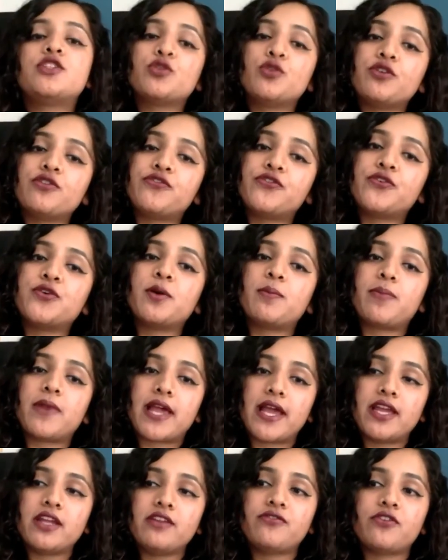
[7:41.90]
the two of you
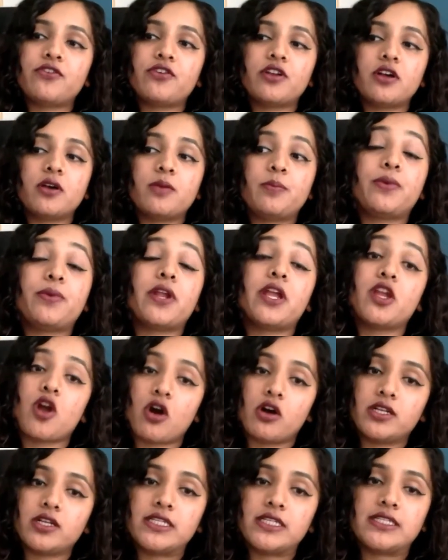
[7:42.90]
applied for a
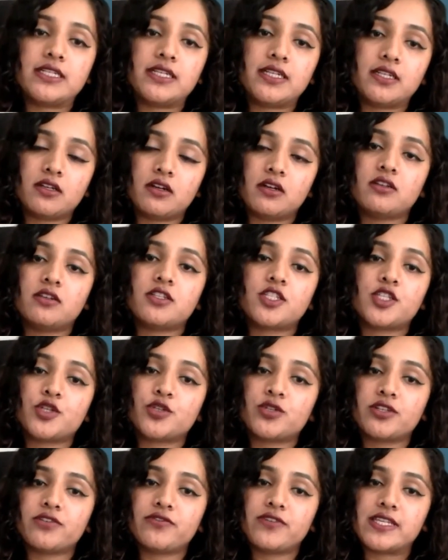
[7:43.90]
priority
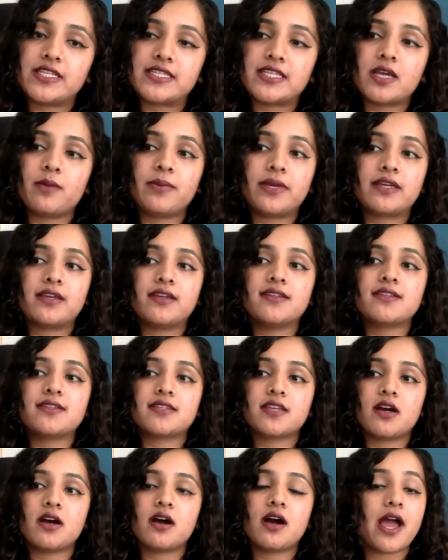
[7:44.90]
student visa
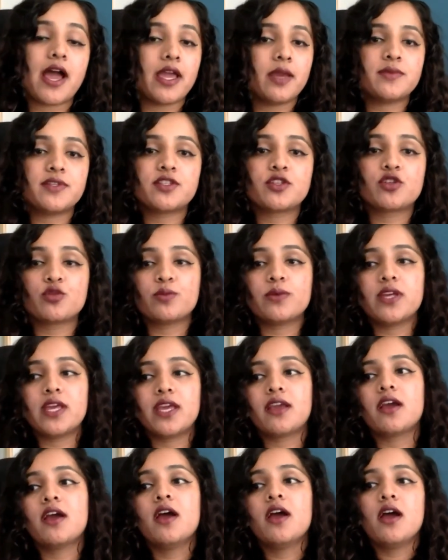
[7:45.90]
because I'm
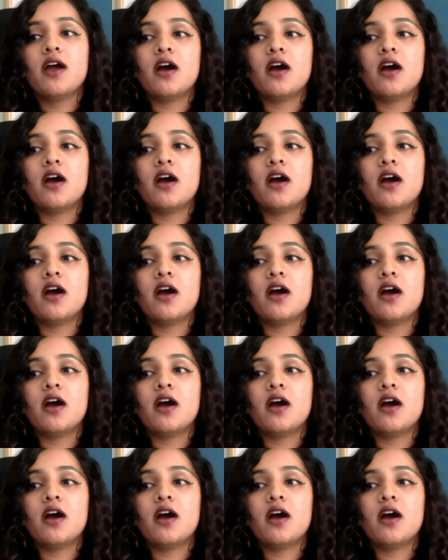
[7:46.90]
assuming